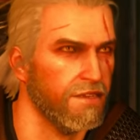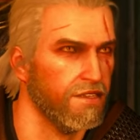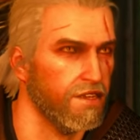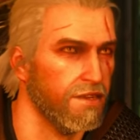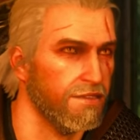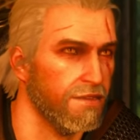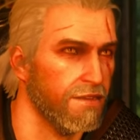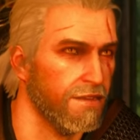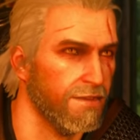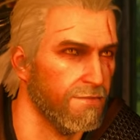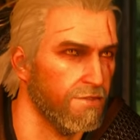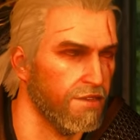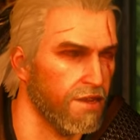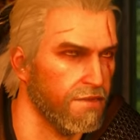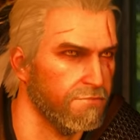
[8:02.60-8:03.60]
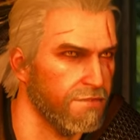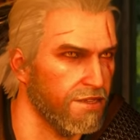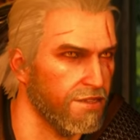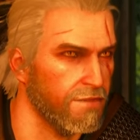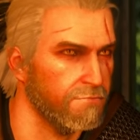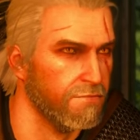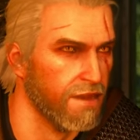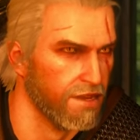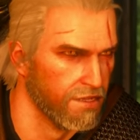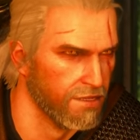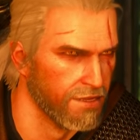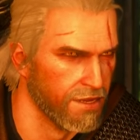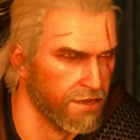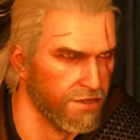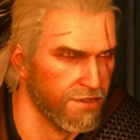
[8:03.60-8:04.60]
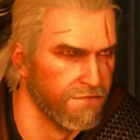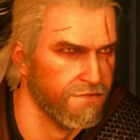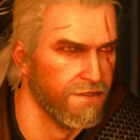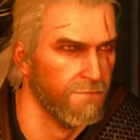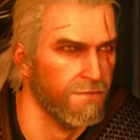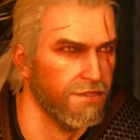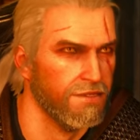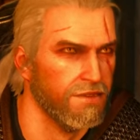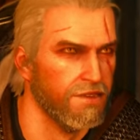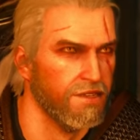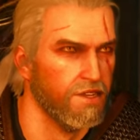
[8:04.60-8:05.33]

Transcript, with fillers: Legends claim you can bury a botchling under the family's